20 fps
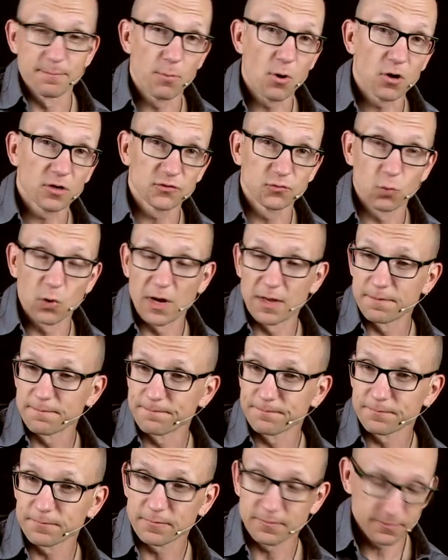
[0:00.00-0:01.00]
box 1,
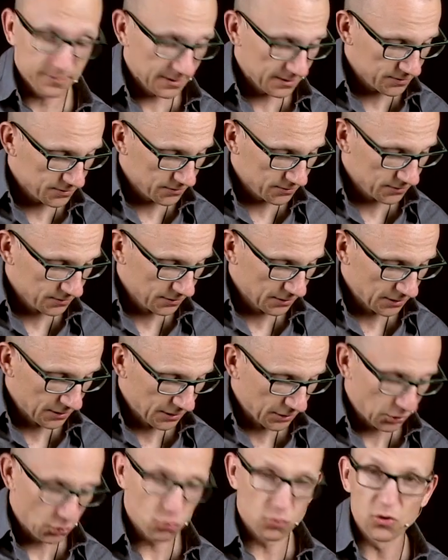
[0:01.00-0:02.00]
this
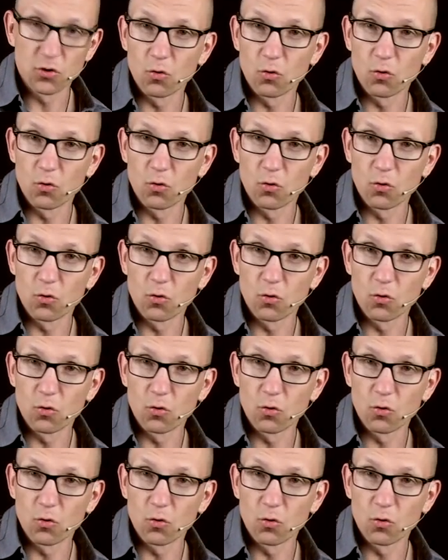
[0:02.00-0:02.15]
good